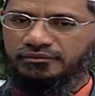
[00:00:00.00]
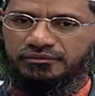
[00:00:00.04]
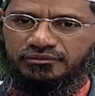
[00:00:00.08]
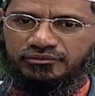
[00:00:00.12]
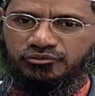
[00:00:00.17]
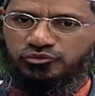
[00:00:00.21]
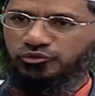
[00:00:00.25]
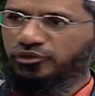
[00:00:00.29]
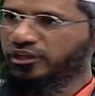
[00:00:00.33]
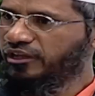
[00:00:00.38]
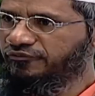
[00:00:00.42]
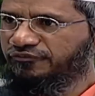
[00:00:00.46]

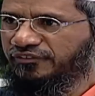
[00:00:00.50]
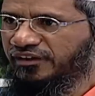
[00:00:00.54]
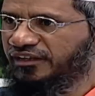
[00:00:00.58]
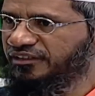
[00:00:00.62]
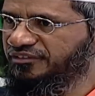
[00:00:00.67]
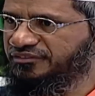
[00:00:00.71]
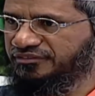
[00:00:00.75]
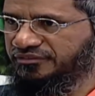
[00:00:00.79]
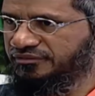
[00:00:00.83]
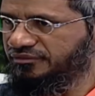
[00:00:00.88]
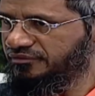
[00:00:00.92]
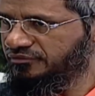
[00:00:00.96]
You can
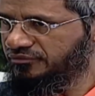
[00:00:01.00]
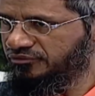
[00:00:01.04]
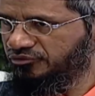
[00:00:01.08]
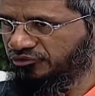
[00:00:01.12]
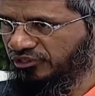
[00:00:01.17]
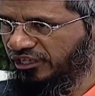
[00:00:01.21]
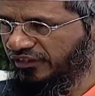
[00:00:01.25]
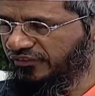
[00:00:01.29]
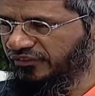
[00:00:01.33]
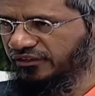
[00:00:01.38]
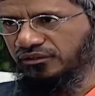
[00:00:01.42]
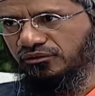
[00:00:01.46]
fast
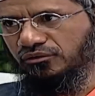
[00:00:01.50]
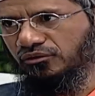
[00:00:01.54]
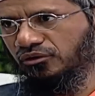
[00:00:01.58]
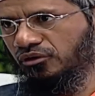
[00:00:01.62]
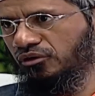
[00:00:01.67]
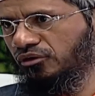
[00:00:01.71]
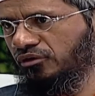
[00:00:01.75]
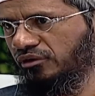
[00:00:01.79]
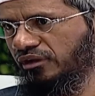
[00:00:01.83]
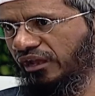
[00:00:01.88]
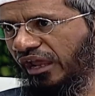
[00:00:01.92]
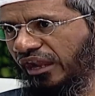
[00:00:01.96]
together
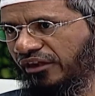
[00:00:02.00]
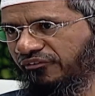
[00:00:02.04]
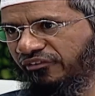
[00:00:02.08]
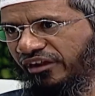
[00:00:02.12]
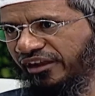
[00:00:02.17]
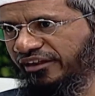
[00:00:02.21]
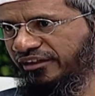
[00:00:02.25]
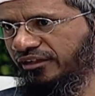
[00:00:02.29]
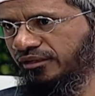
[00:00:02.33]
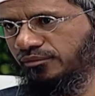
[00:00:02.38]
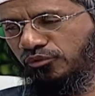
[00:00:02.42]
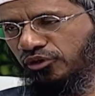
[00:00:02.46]
or at
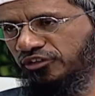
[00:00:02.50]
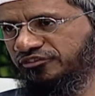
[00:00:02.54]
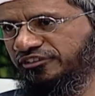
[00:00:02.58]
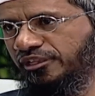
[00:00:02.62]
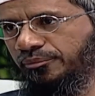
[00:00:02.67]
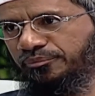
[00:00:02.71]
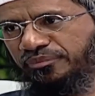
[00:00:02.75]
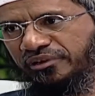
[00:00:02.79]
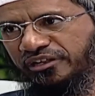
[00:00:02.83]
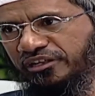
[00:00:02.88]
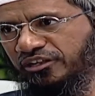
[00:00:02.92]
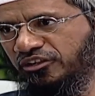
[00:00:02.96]
random or
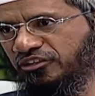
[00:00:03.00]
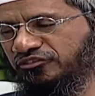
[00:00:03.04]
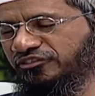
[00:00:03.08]
separately,